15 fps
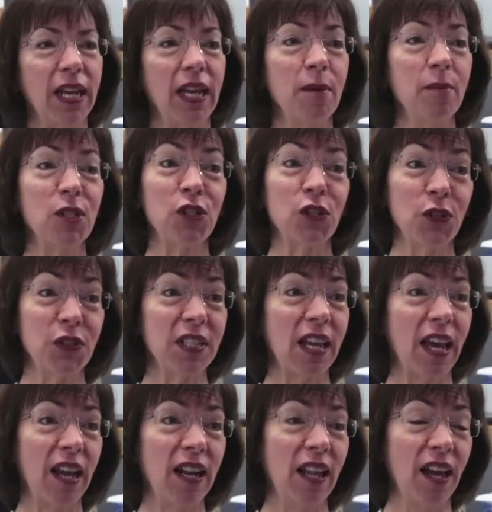My name is
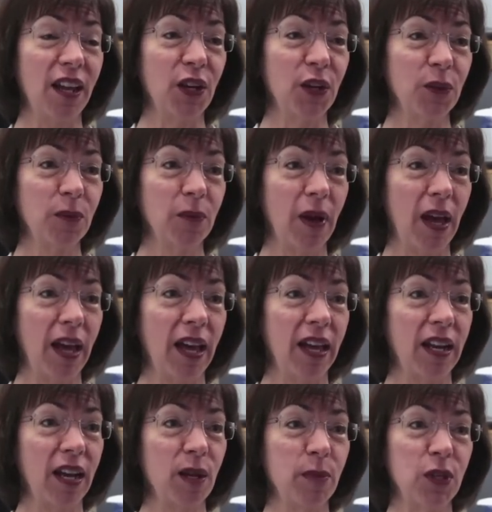Susan Catalano,
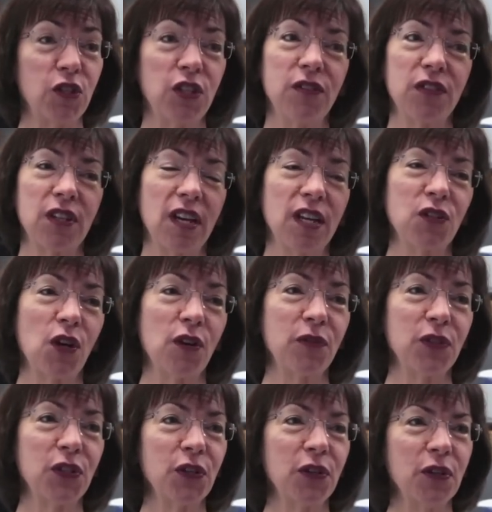and I'm the Chief Science
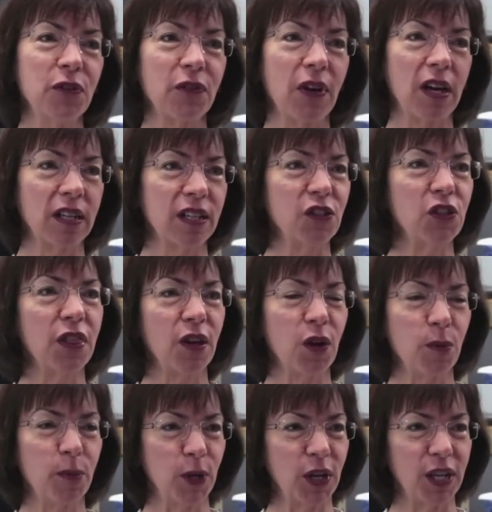Officer of Cognition
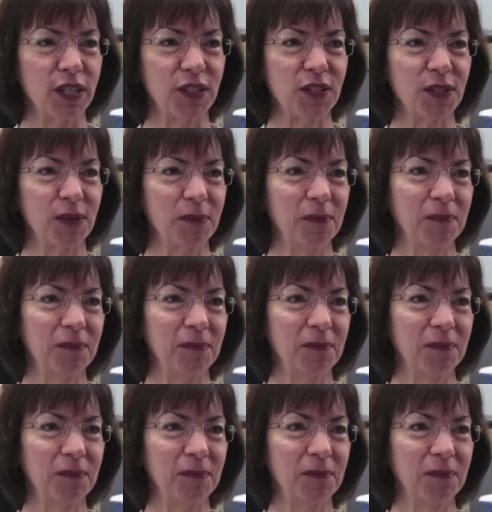Therapeutics.